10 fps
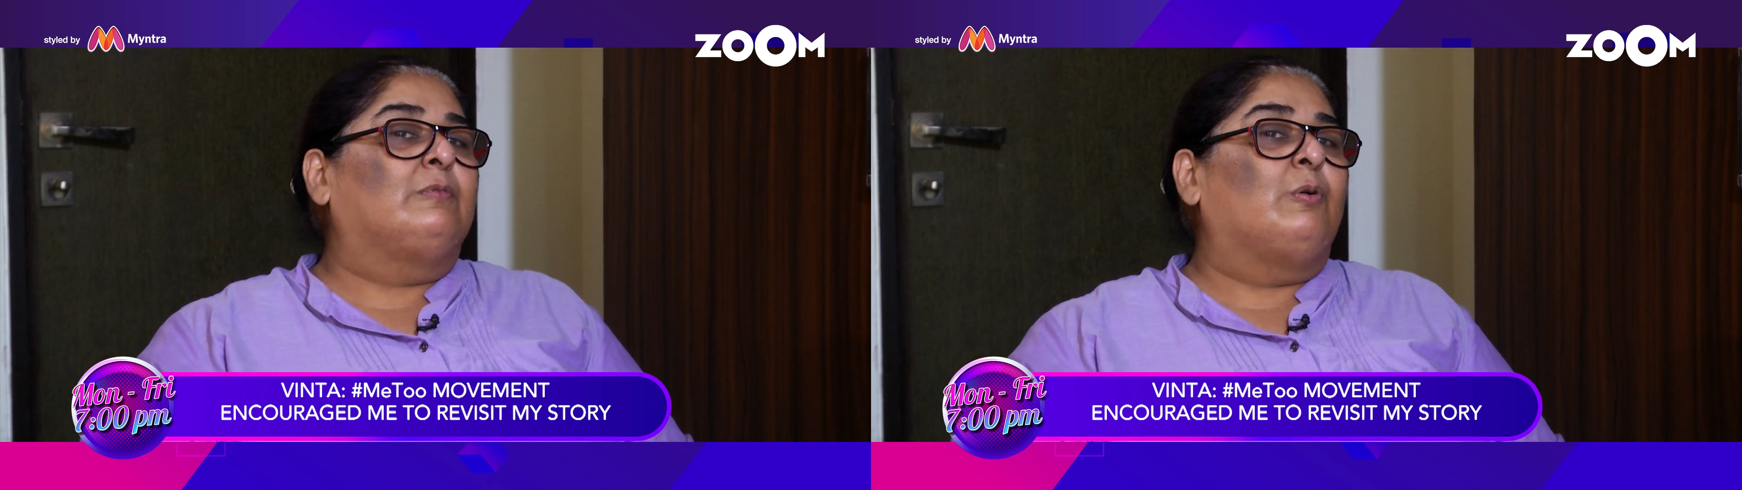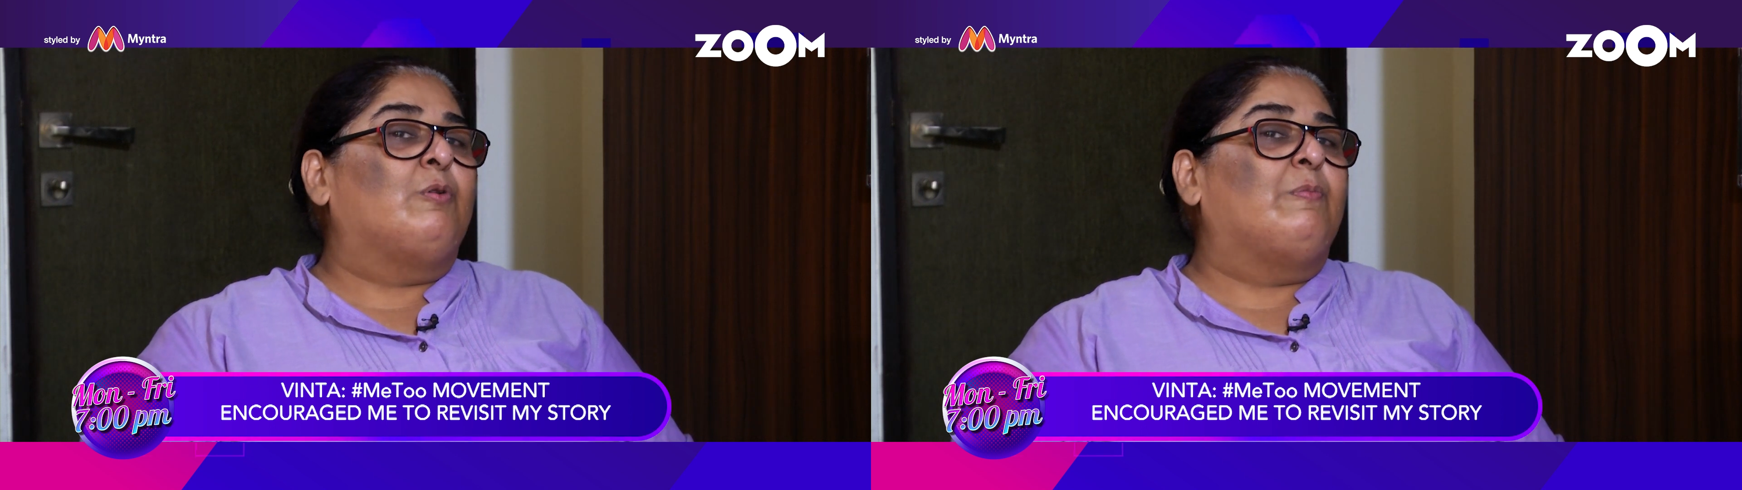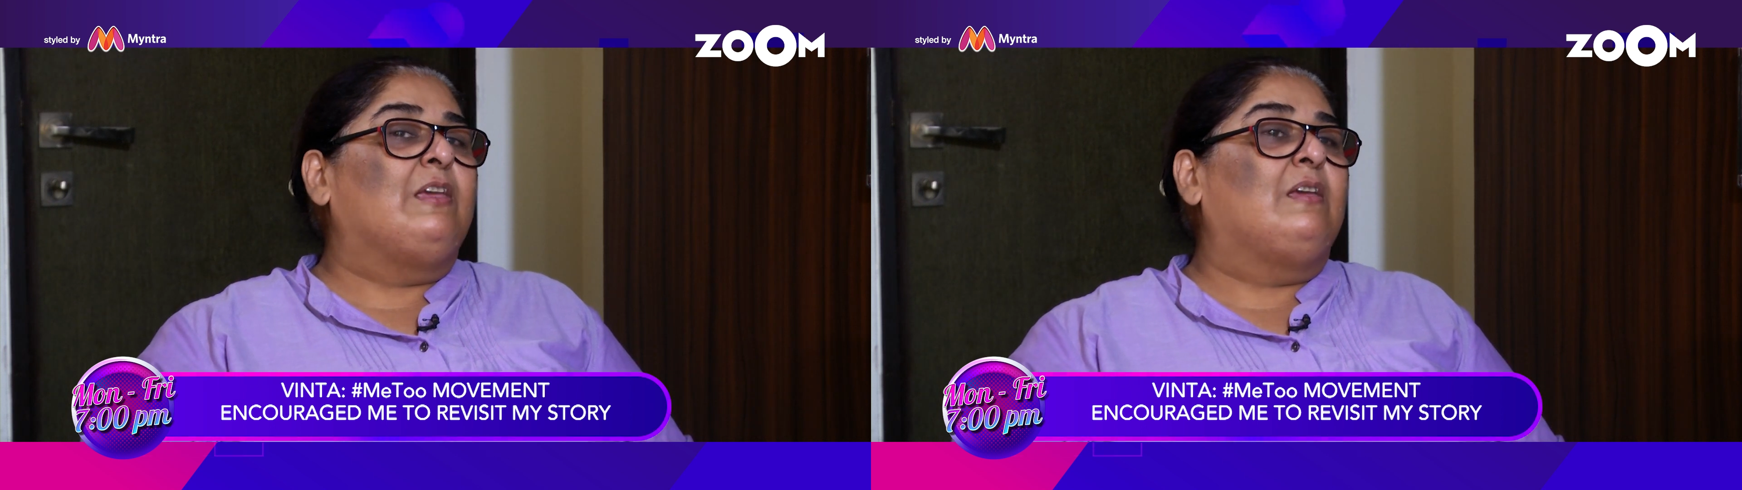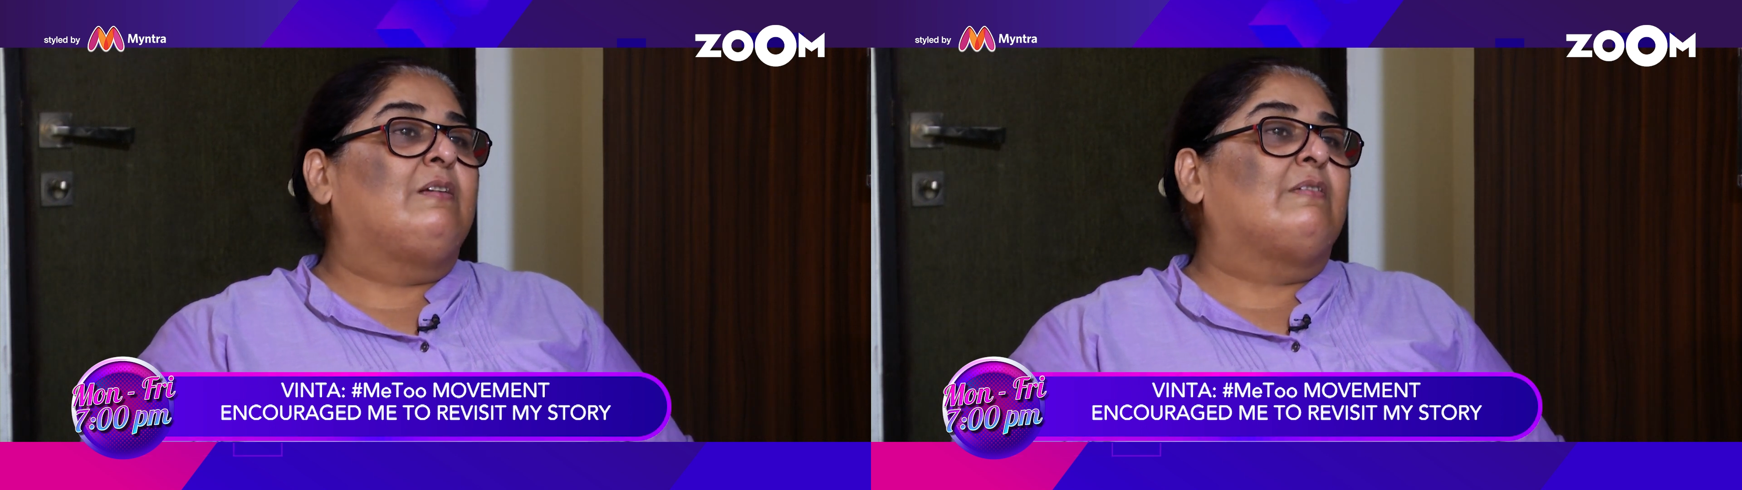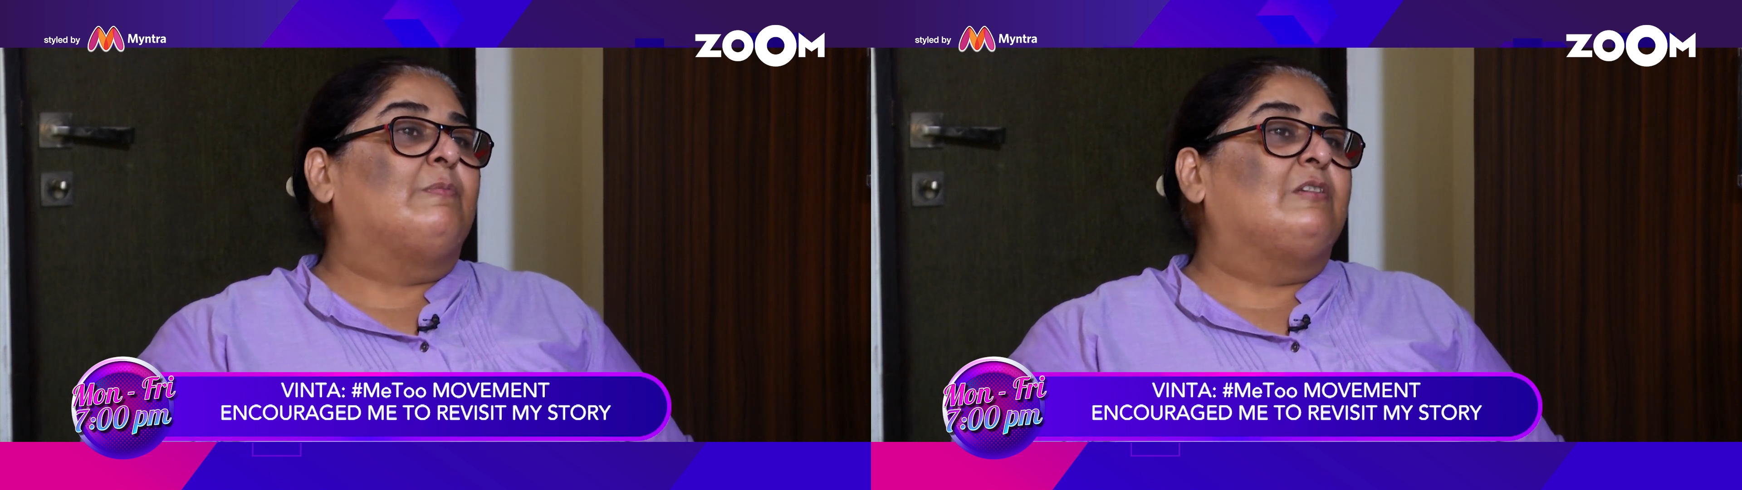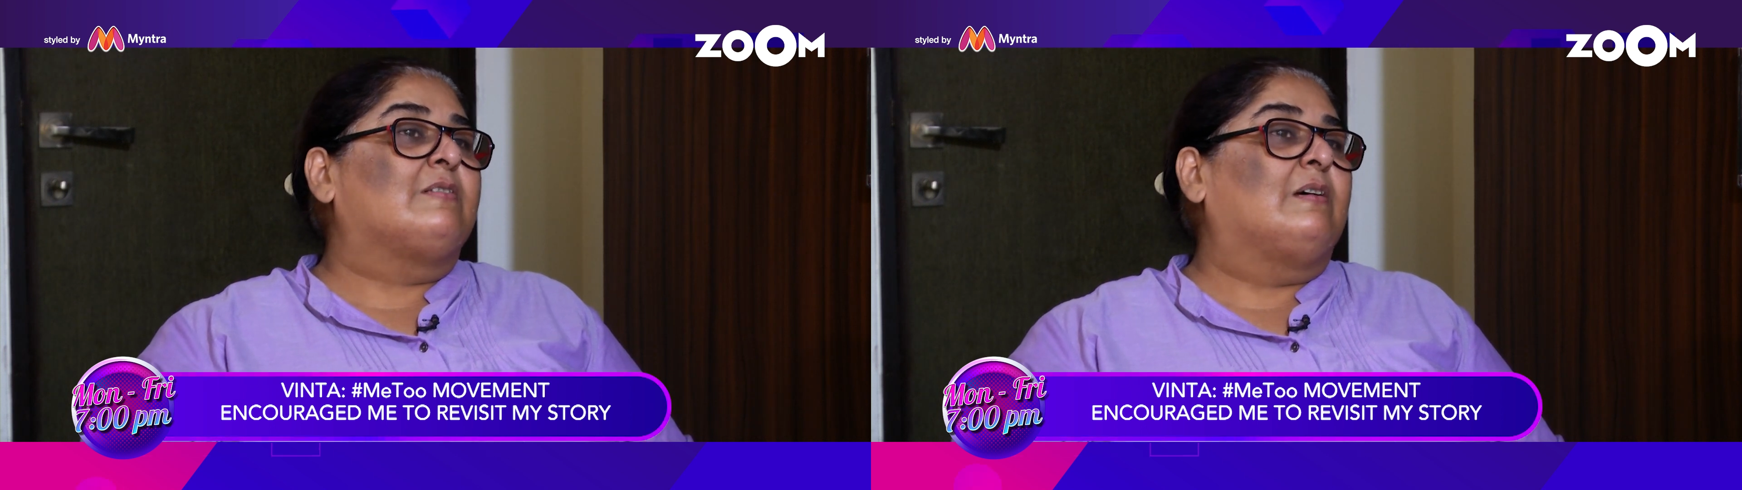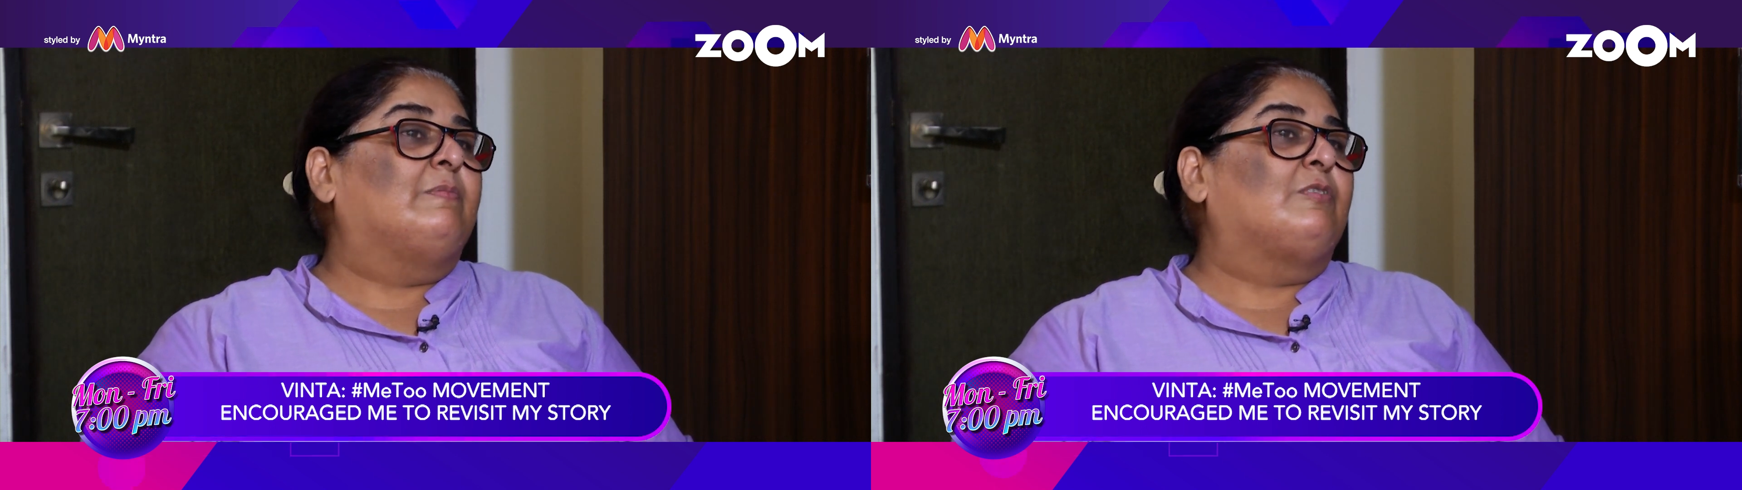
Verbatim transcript: going to be troublesome.